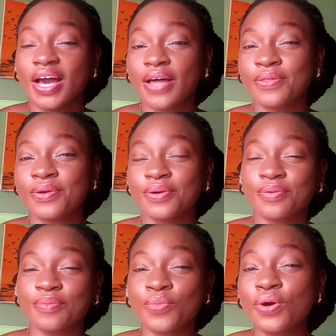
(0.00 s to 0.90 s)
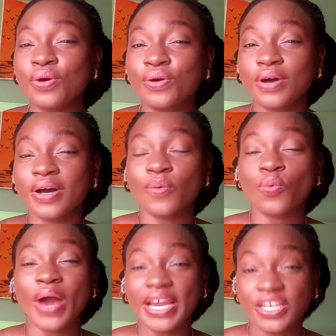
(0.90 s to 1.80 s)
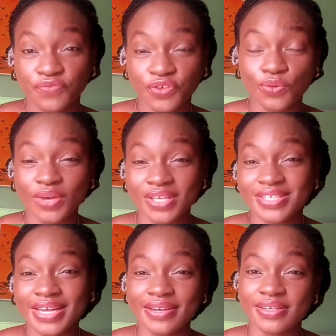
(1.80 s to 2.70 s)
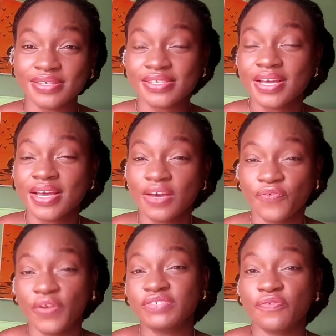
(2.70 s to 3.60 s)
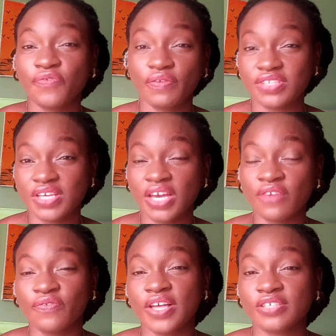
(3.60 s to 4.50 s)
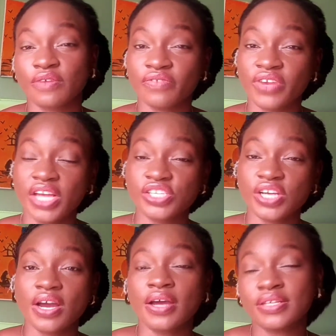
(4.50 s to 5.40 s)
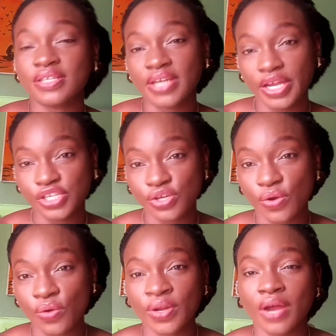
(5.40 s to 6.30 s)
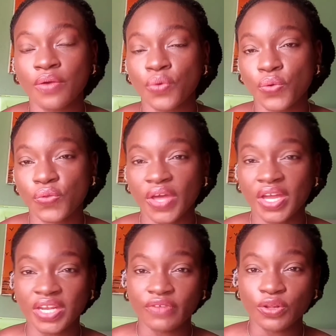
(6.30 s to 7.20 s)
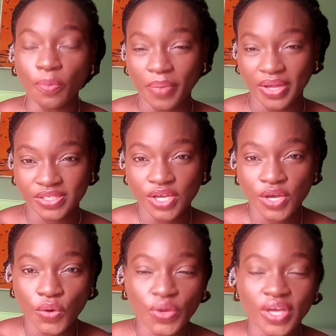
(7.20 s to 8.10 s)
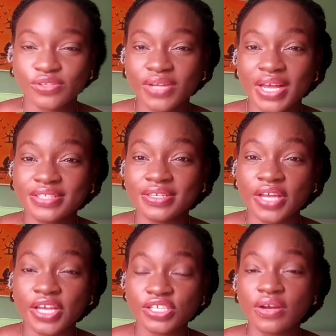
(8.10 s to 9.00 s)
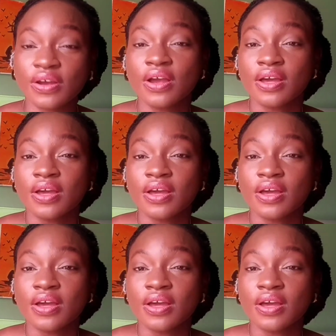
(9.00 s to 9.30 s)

the more wide view is that there's a 50-50 influence of nature and nurture on our growth and development. Okay, so that's the nature